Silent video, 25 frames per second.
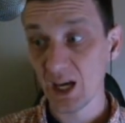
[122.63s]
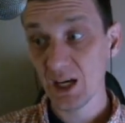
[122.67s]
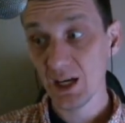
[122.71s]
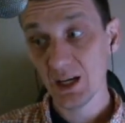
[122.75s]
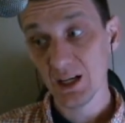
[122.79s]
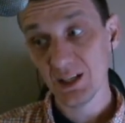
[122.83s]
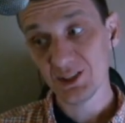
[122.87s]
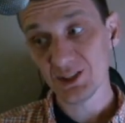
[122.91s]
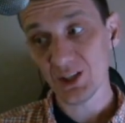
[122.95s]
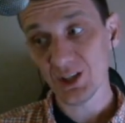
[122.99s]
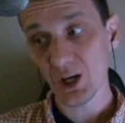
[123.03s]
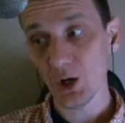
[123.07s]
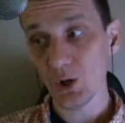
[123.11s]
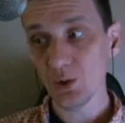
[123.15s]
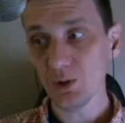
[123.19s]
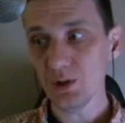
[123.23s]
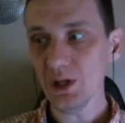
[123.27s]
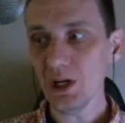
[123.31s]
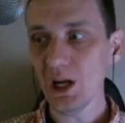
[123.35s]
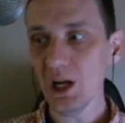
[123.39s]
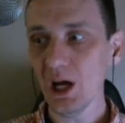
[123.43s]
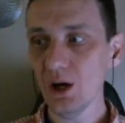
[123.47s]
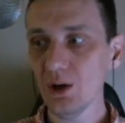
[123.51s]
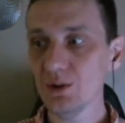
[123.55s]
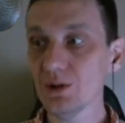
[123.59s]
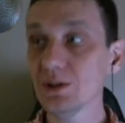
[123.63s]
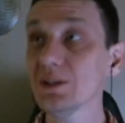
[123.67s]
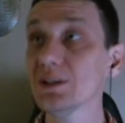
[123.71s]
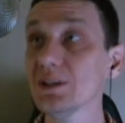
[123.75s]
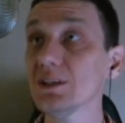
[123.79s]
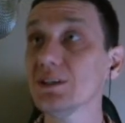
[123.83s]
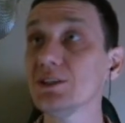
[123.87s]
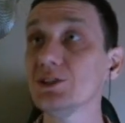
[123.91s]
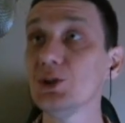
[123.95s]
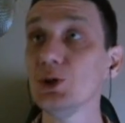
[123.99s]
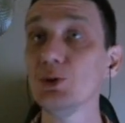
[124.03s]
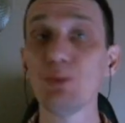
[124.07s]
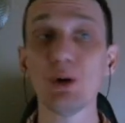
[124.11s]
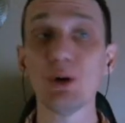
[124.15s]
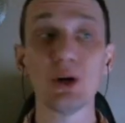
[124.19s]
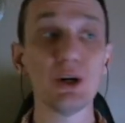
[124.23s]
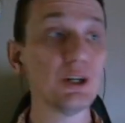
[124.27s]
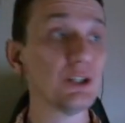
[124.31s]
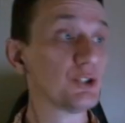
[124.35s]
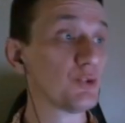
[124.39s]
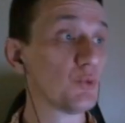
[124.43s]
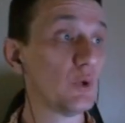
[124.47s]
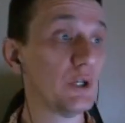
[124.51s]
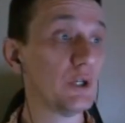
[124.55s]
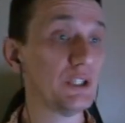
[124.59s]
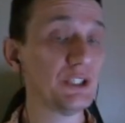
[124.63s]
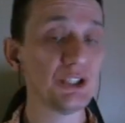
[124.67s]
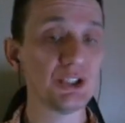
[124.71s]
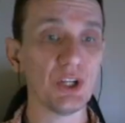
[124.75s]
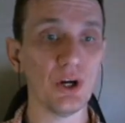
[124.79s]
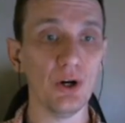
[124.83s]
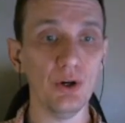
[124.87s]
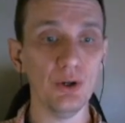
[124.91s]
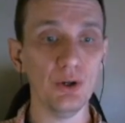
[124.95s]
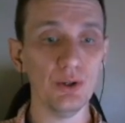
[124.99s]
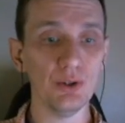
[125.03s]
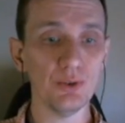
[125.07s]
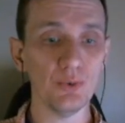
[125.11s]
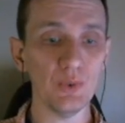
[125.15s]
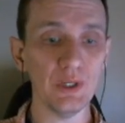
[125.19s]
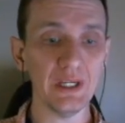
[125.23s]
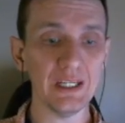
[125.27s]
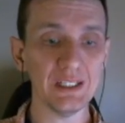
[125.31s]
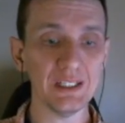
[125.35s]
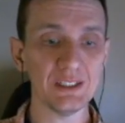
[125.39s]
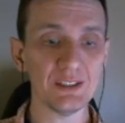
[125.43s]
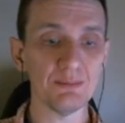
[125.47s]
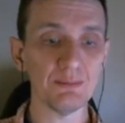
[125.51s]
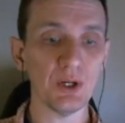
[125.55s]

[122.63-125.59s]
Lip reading: So, you know, 2 birds, 1 stone. We get some